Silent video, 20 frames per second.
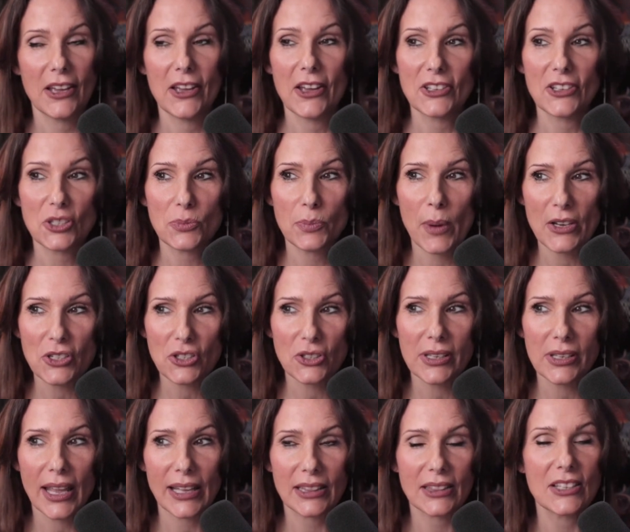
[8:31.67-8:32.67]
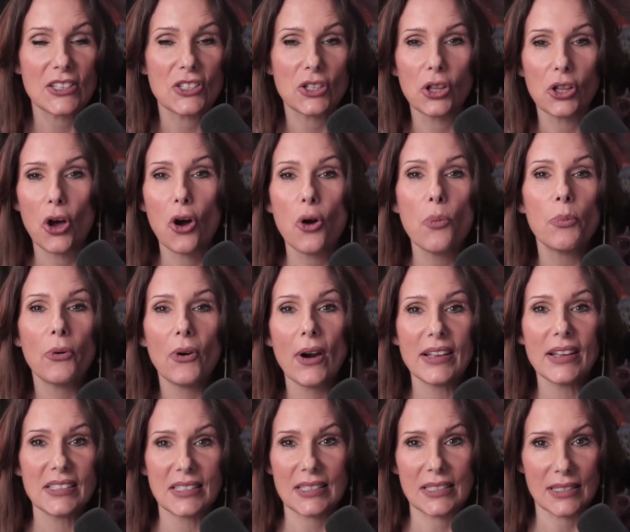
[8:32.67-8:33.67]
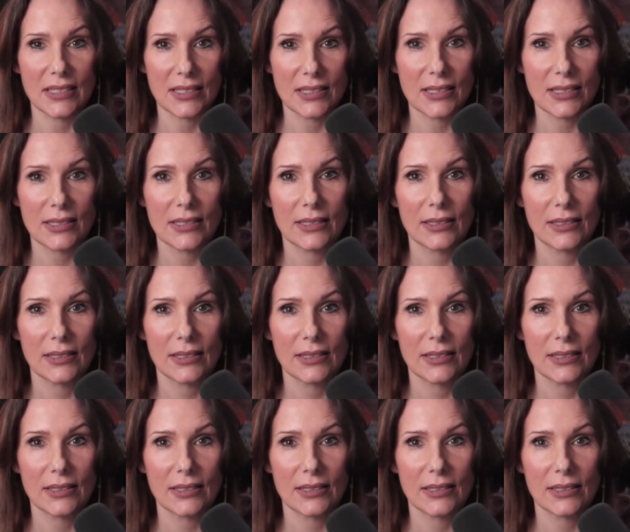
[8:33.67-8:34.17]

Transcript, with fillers: especially at these low prices,